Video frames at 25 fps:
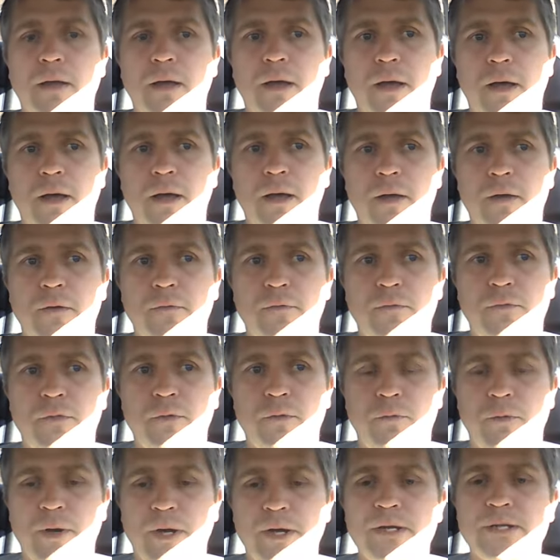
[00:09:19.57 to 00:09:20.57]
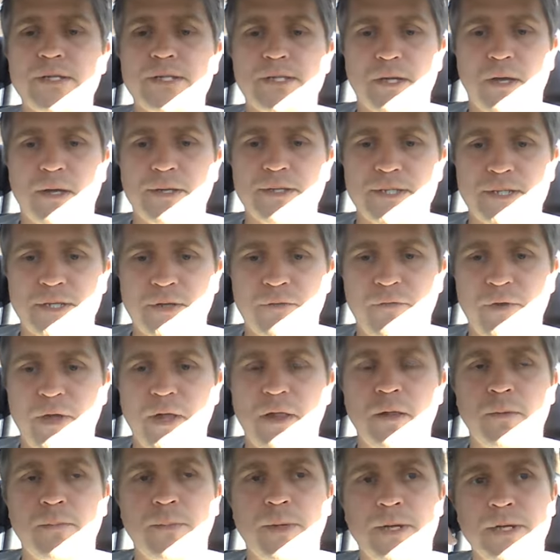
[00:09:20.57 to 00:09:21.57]
of the Renaissance
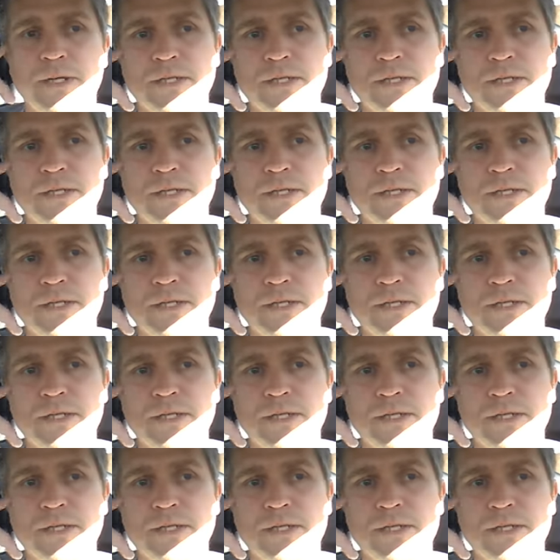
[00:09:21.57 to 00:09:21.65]
development,